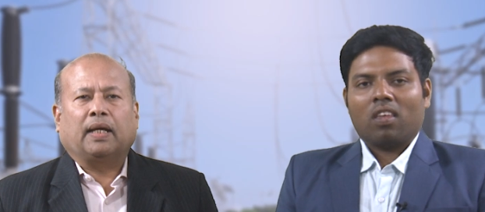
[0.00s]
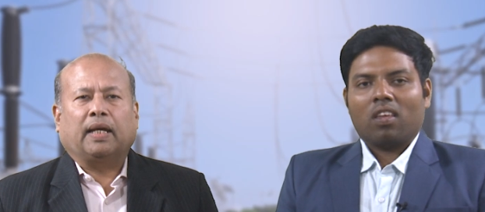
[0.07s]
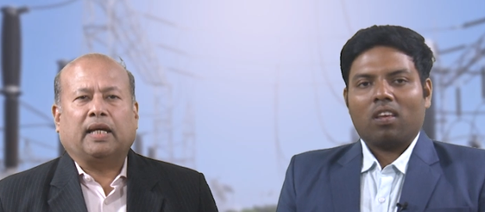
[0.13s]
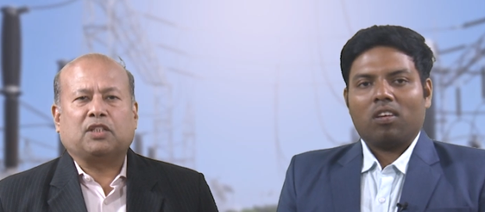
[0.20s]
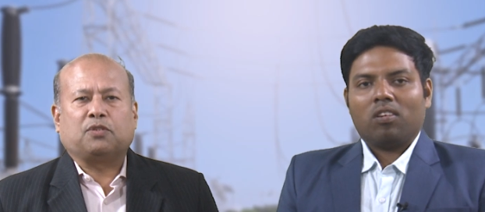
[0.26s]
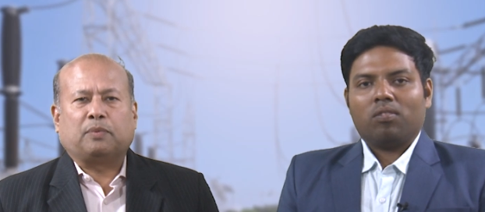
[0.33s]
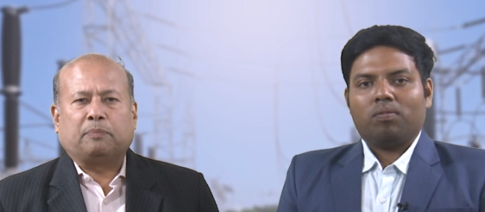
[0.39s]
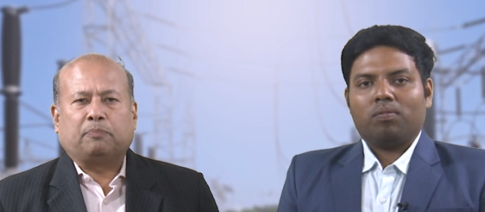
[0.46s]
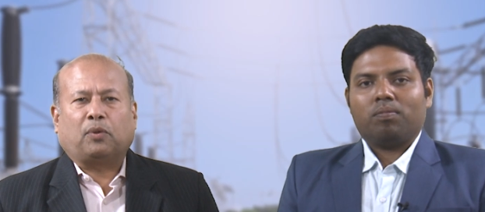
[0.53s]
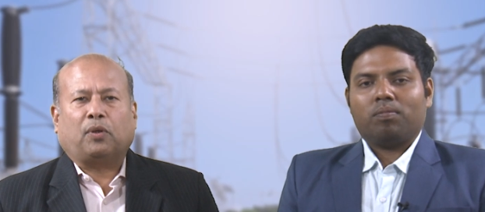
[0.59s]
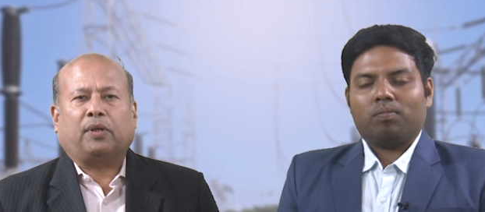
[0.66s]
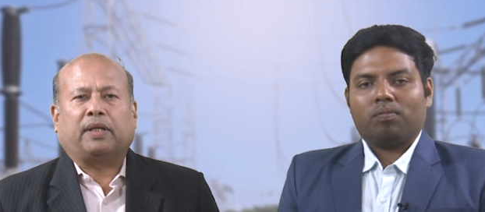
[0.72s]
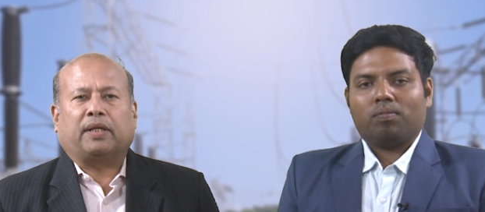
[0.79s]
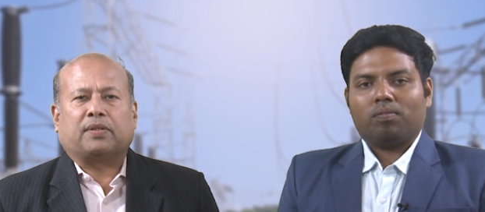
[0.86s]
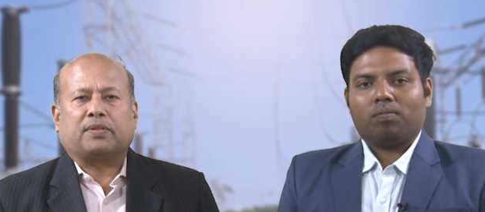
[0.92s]
Speaker 1: As we
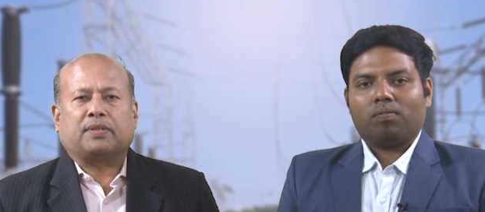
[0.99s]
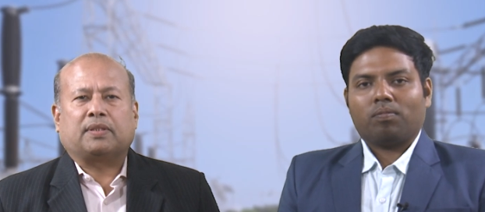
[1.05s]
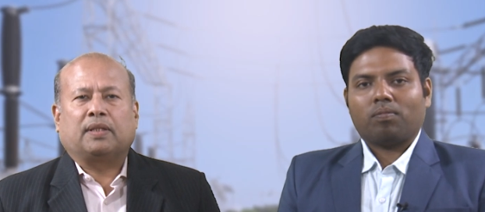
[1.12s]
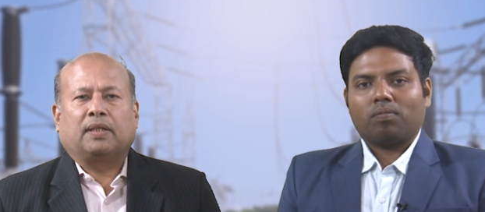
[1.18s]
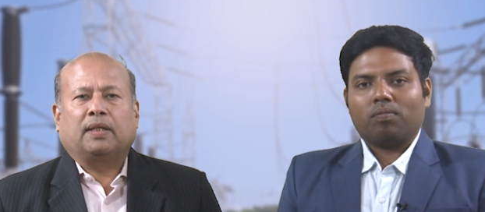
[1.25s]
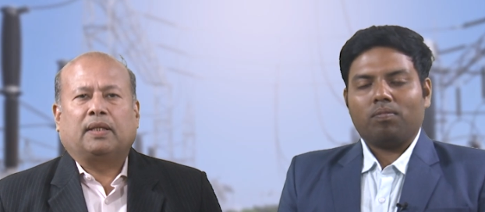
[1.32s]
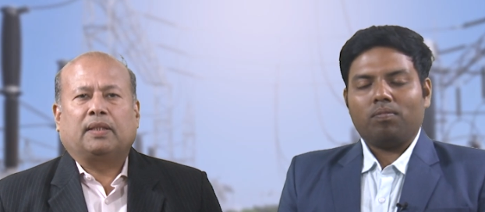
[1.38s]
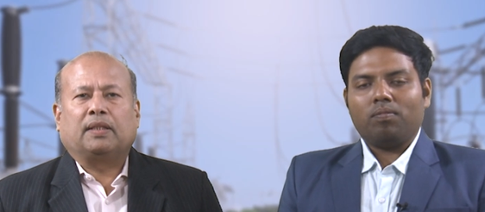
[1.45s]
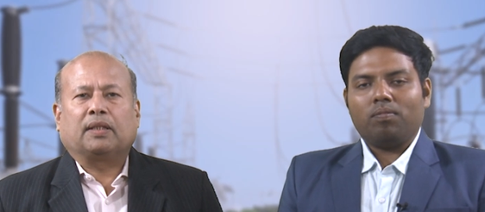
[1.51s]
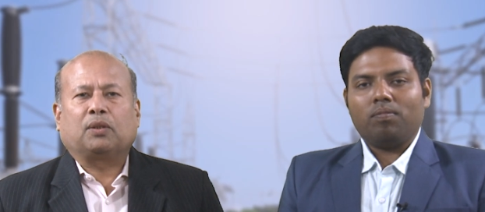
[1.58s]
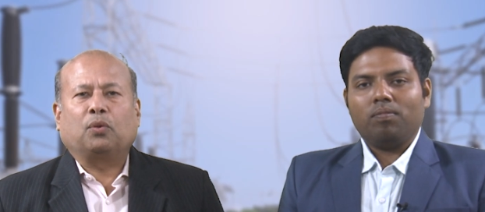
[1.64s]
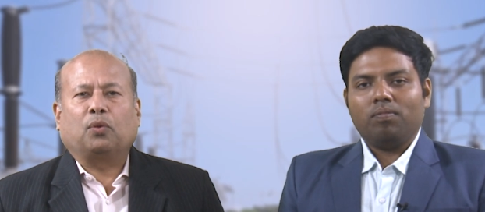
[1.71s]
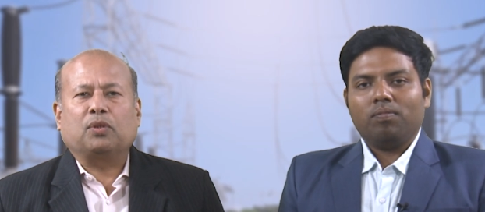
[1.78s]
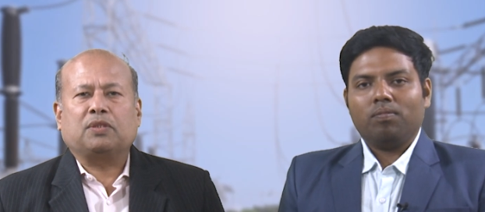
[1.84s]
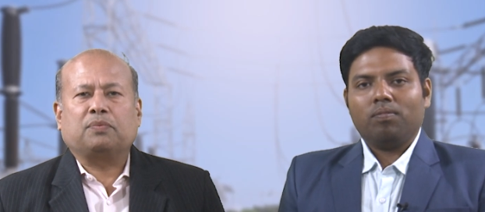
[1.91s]
progress, the
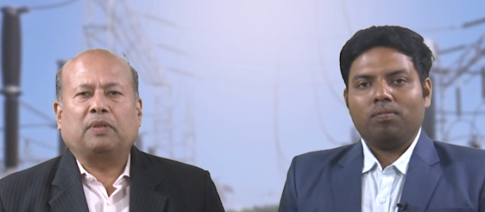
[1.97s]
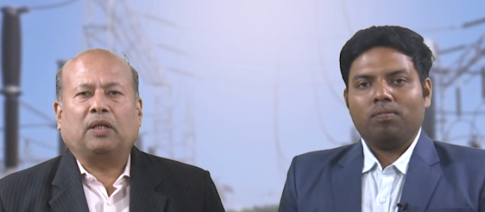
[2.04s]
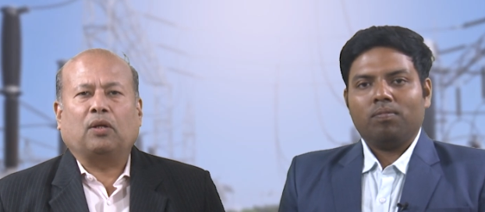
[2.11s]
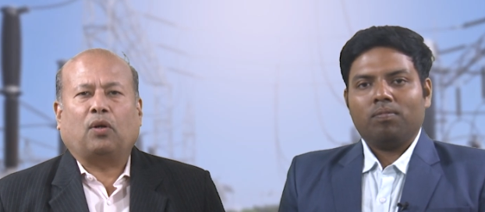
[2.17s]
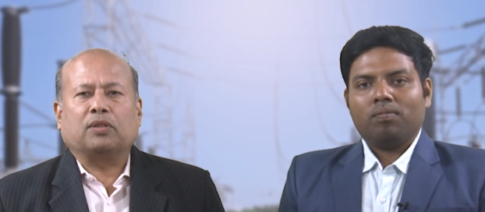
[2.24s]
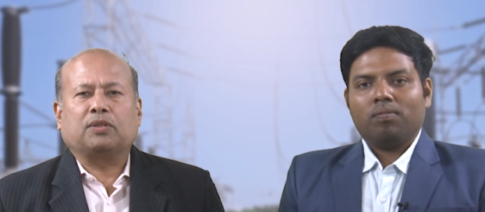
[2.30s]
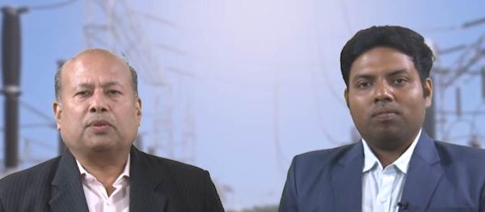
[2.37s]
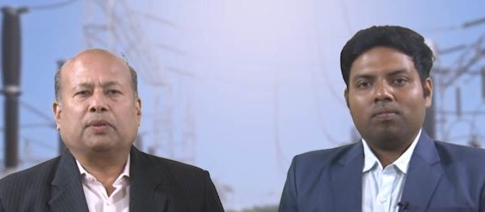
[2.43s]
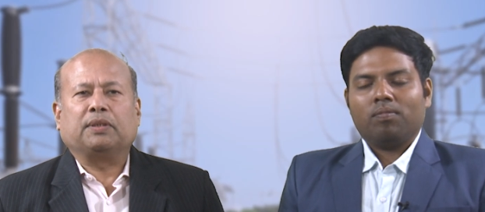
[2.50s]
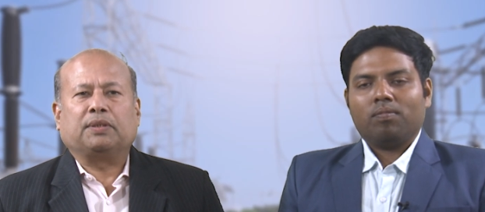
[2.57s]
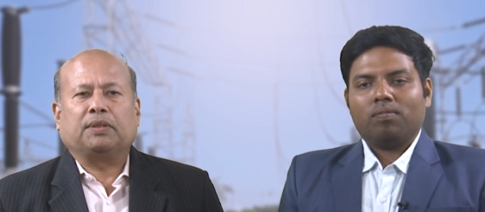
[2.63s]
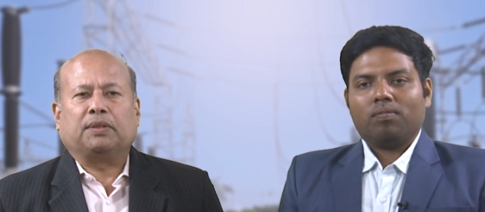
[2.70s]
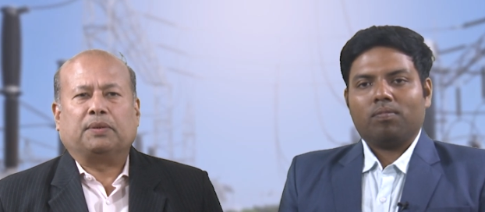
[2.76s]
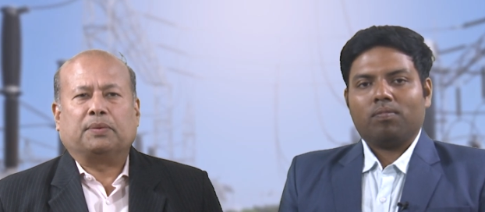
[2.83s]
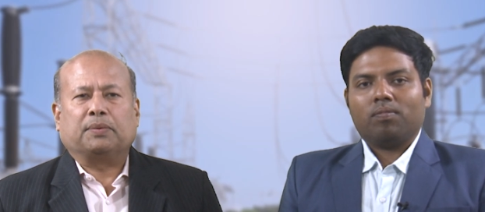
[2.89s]
course will also
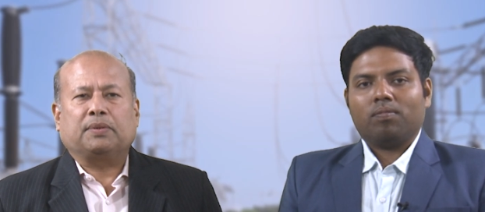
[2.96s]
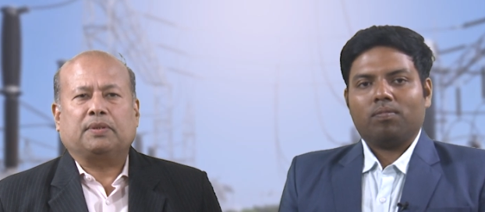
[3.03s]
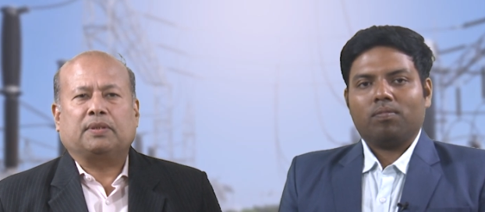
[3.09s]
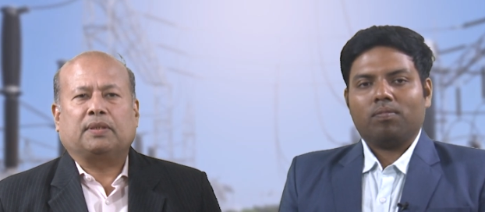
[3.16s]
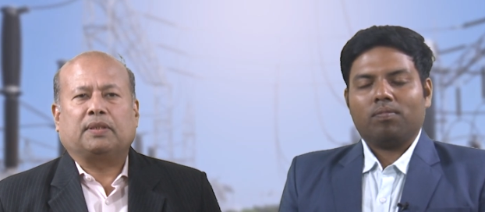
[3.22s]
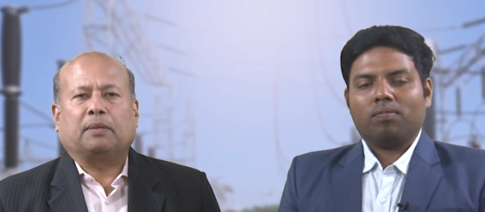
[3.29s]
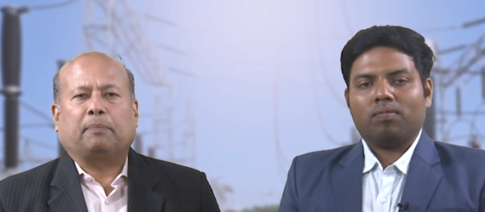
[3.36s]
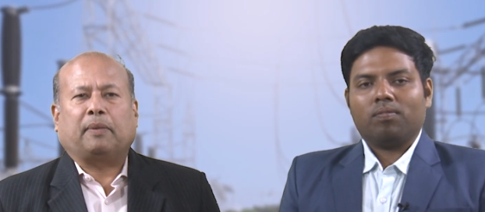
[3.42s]
introduce the